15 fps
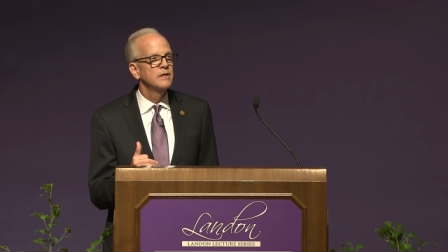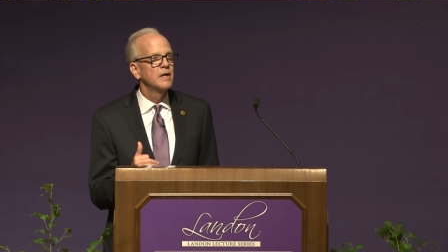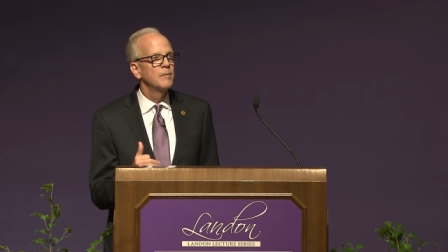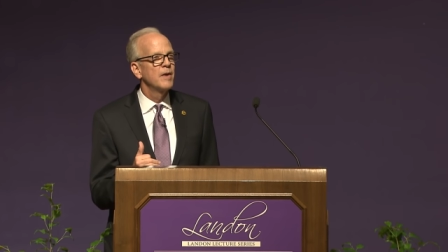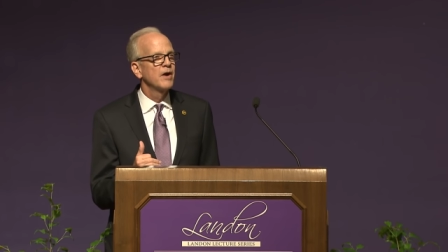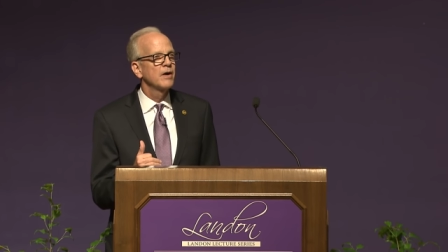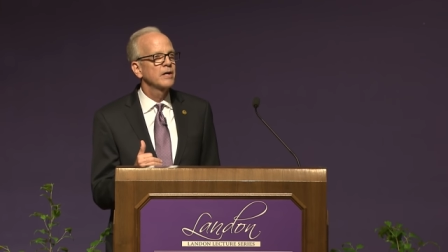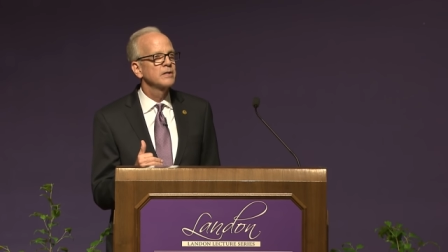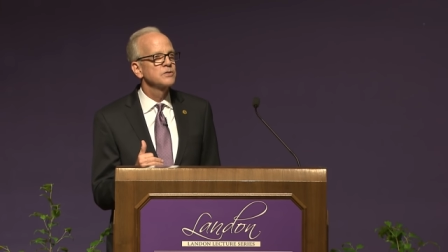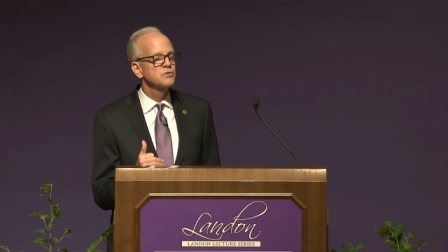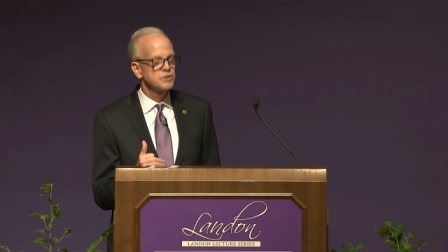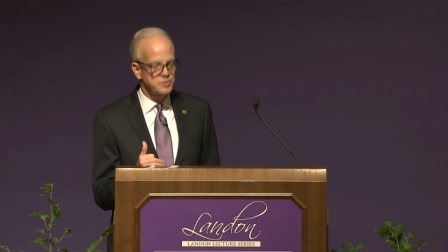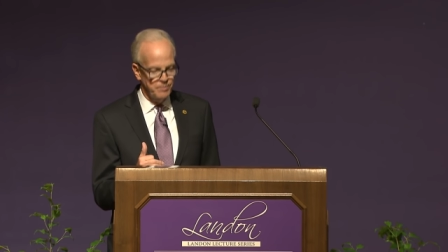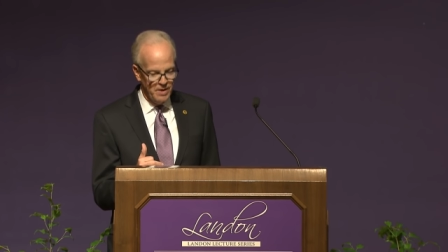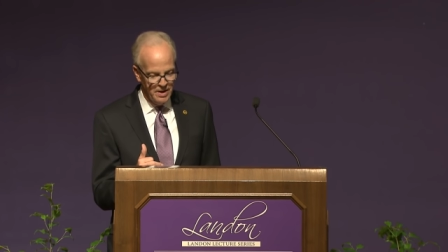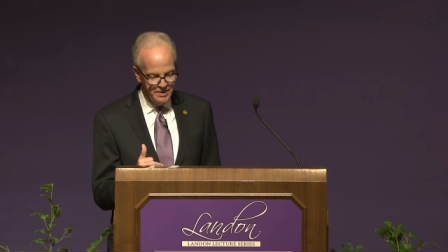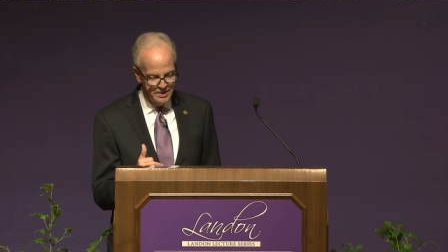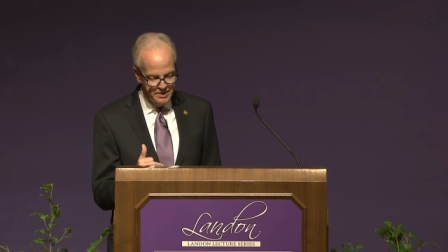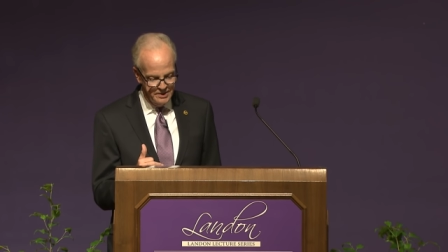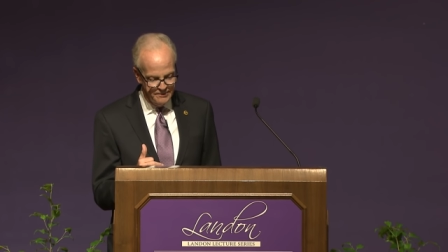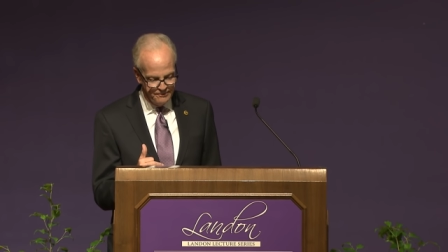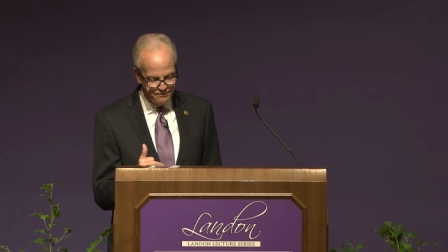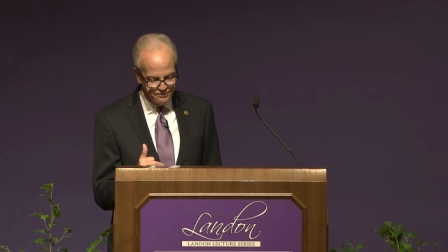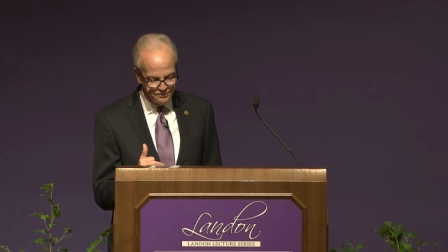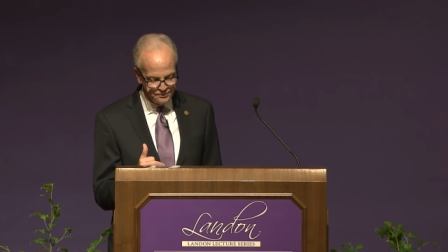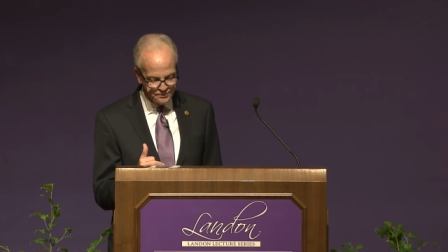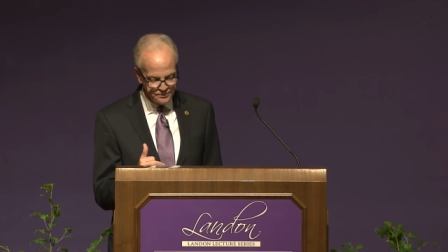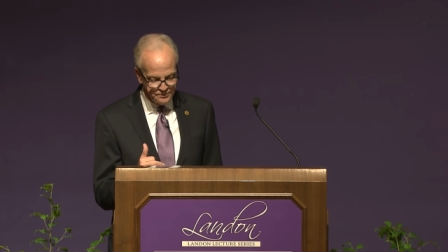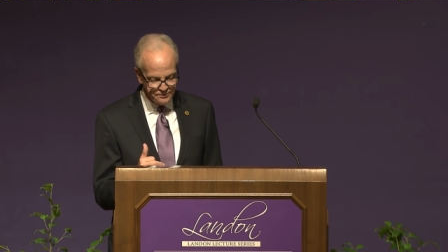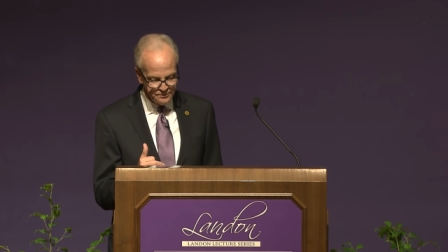Americans responded.
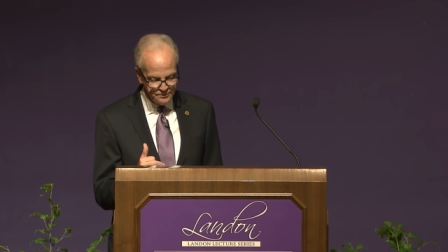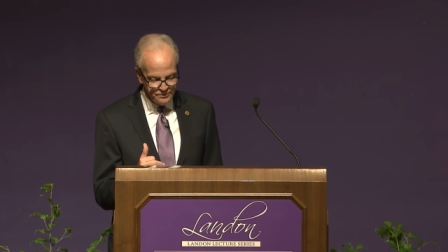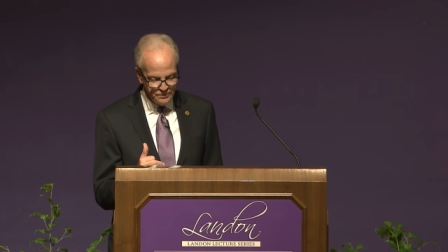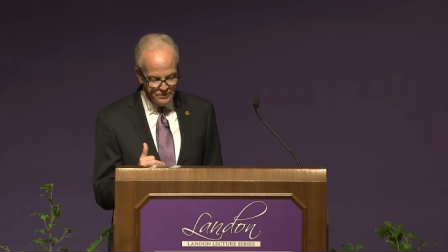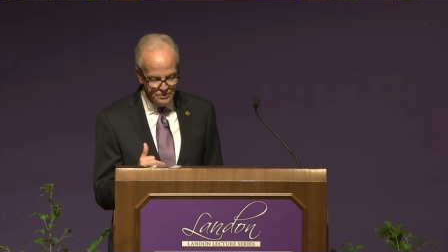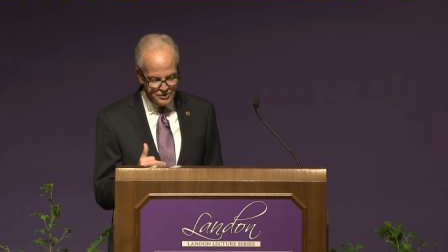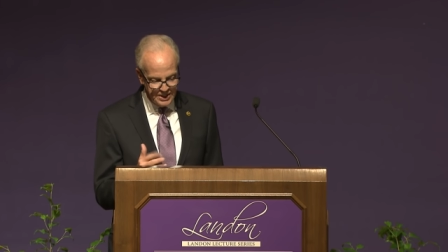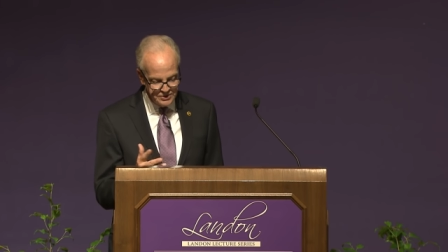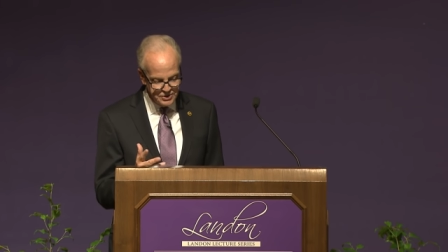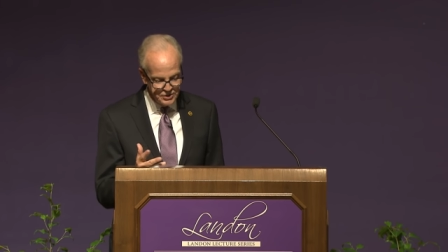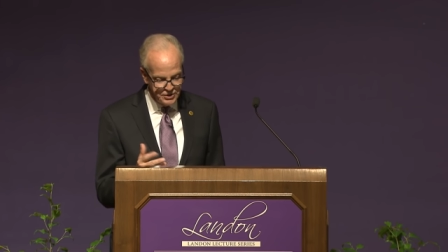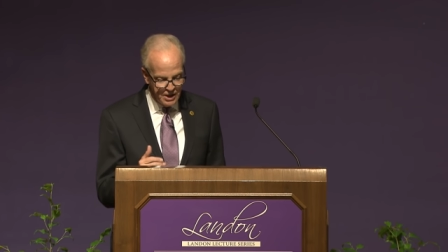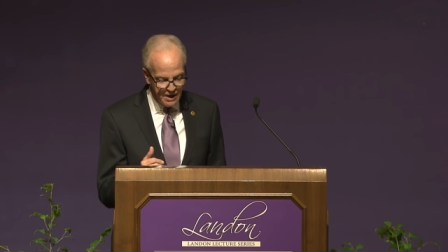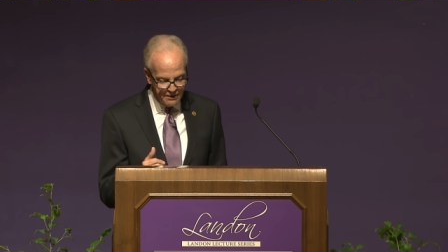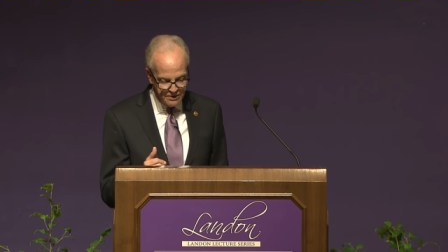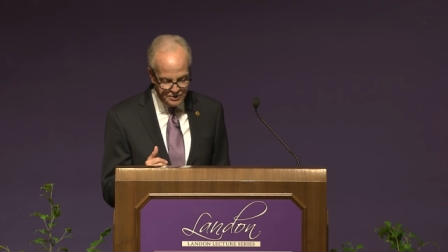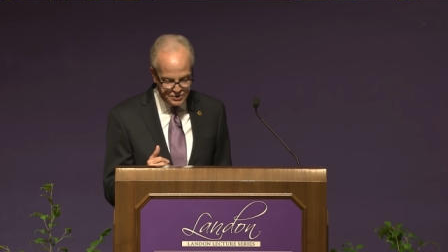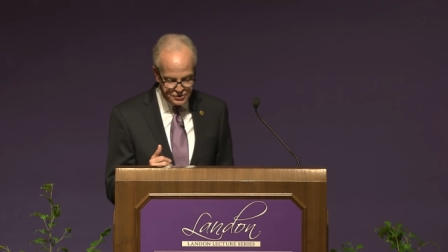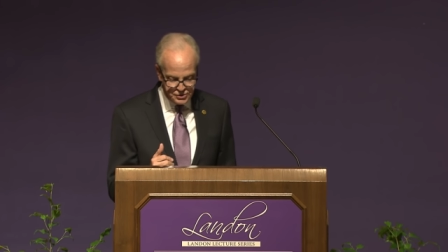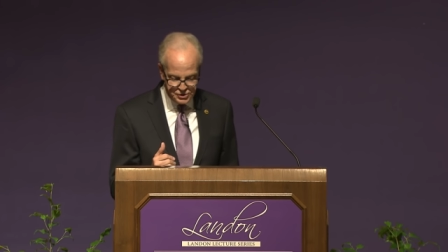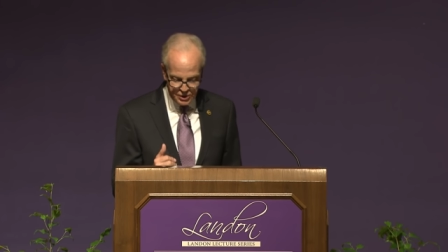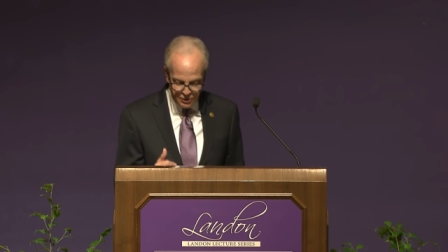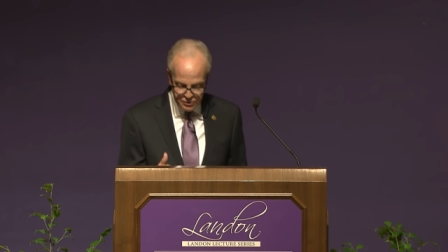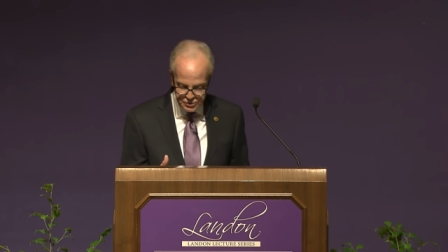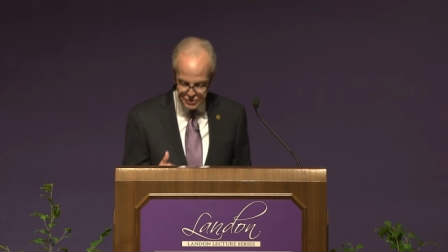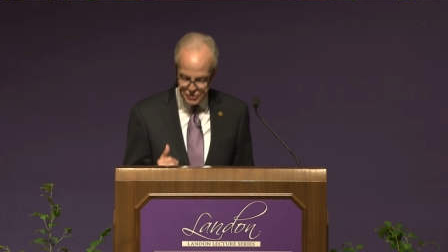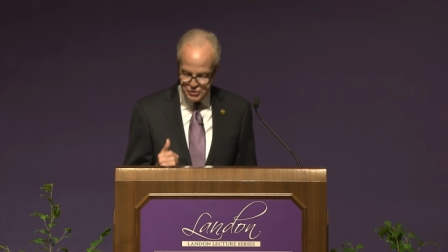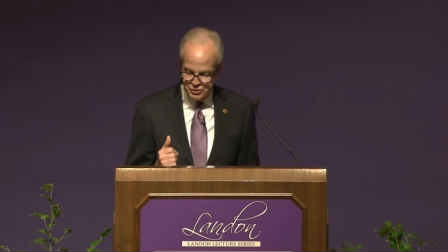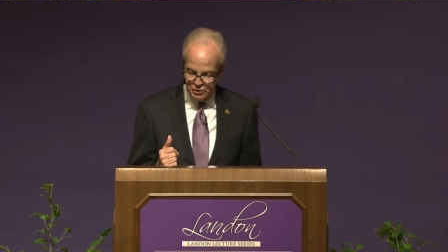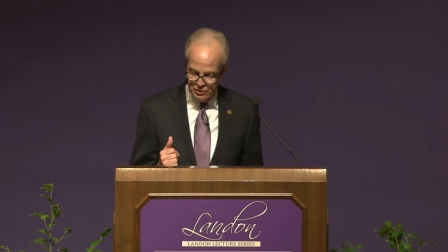Sons and daughters chose
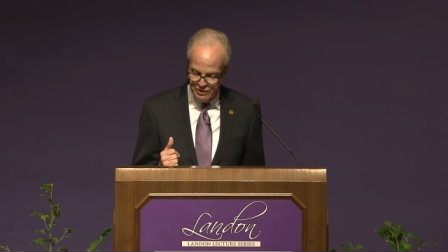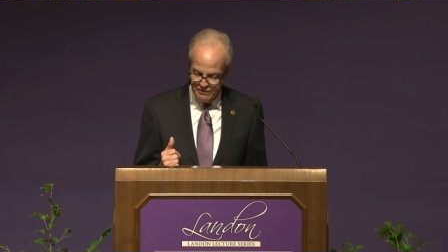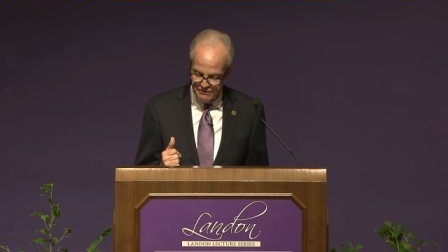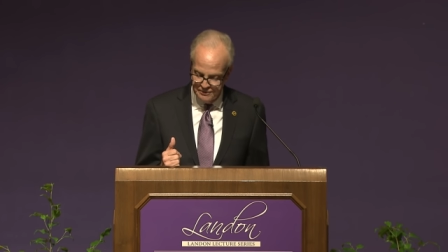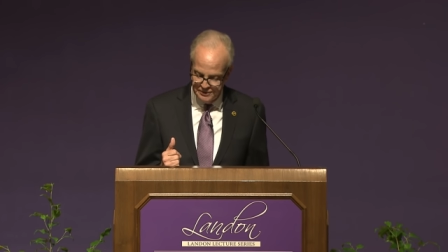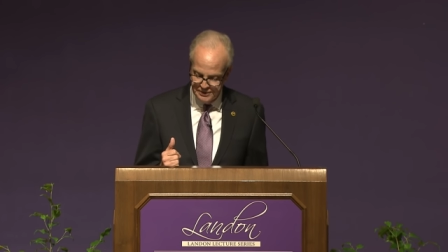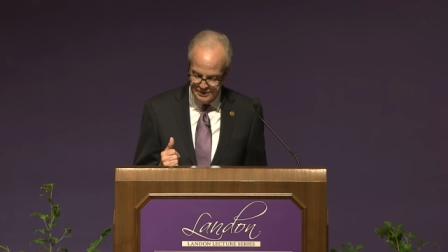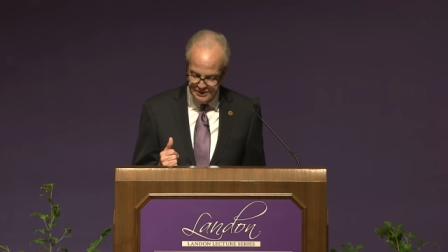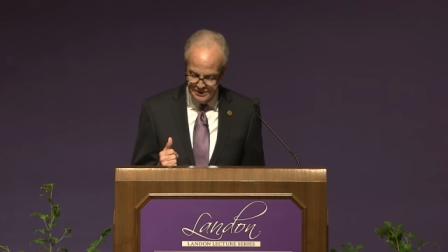to serve.